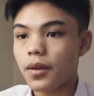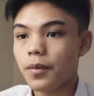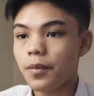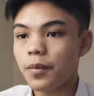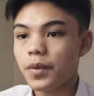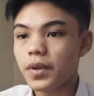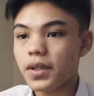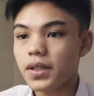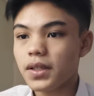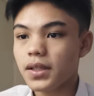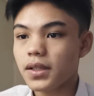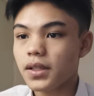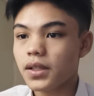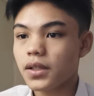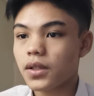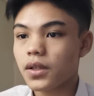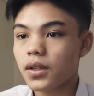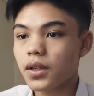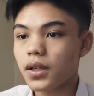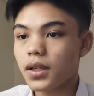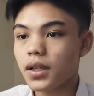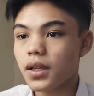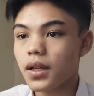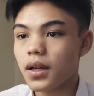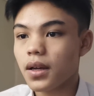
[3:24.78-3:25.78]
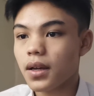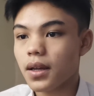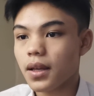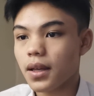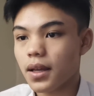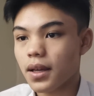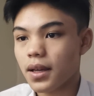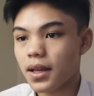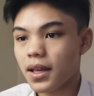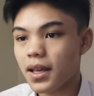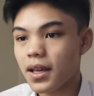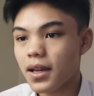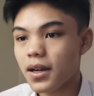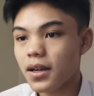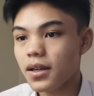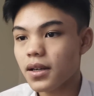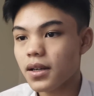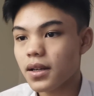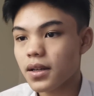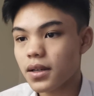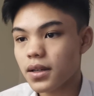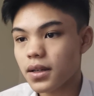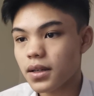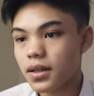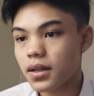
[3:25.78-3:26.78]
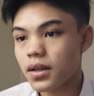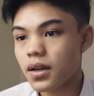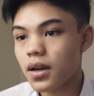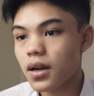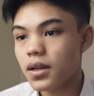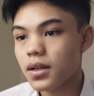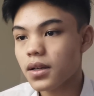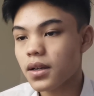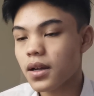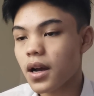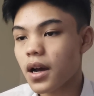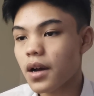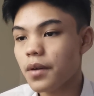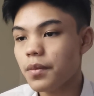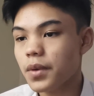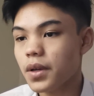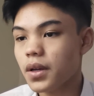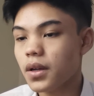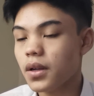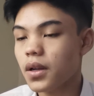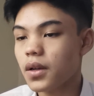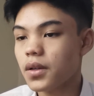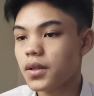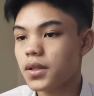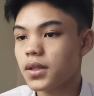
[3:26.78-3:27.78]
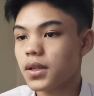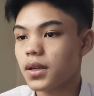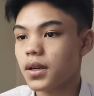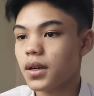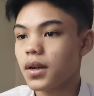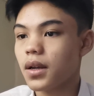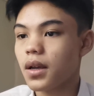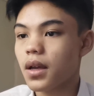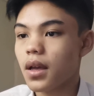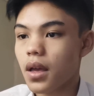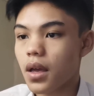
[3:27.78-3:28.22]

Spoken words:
The princess could hear the guard coming closer.